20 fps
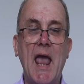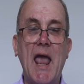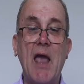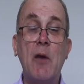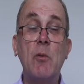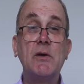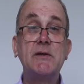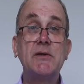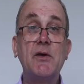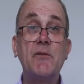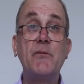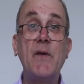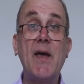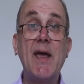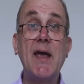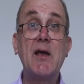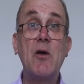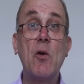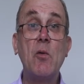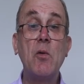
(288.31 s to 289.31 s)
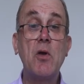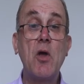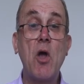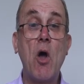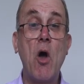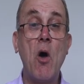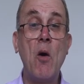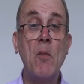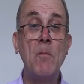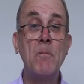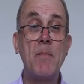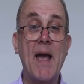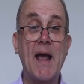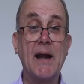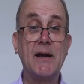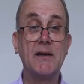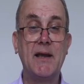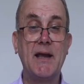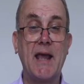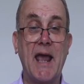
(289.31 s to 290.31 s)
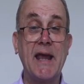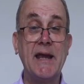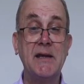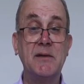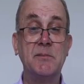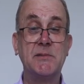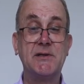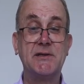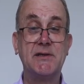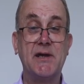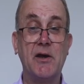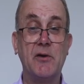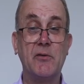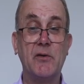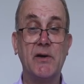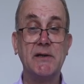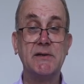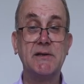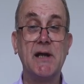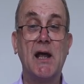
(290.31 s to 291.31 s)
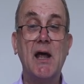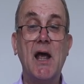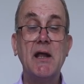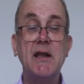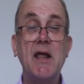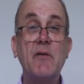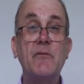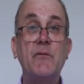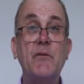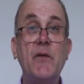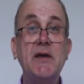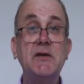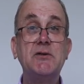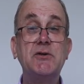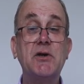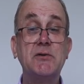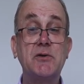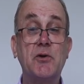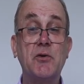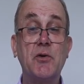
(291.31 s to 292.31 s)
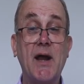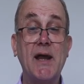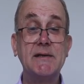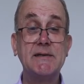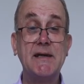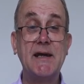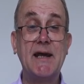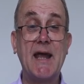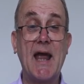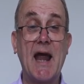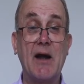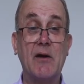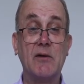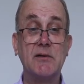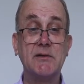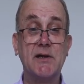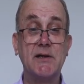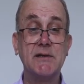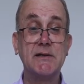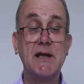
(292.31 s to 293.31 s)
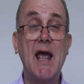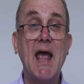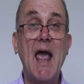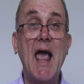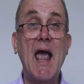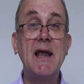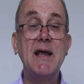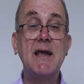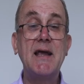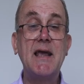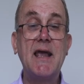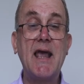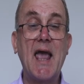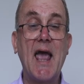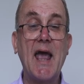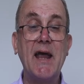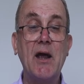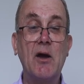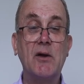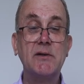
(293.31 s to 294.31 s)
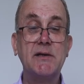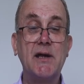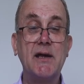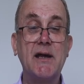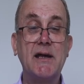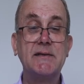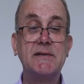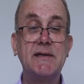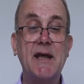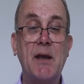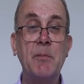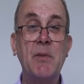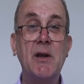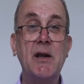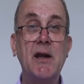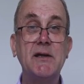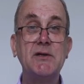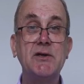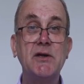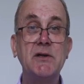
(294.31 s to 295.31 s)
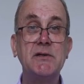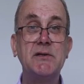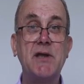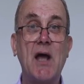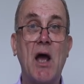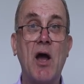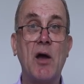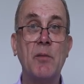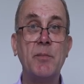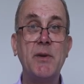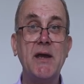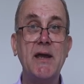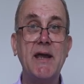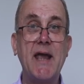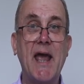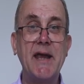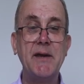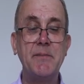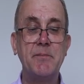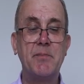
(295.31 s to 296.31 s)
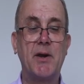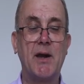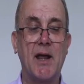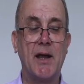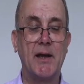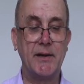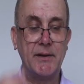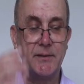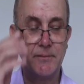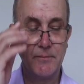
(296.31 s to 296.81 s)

It was a vehicle combat game series that featured crazy characters and chaotic demolition derby gameplay.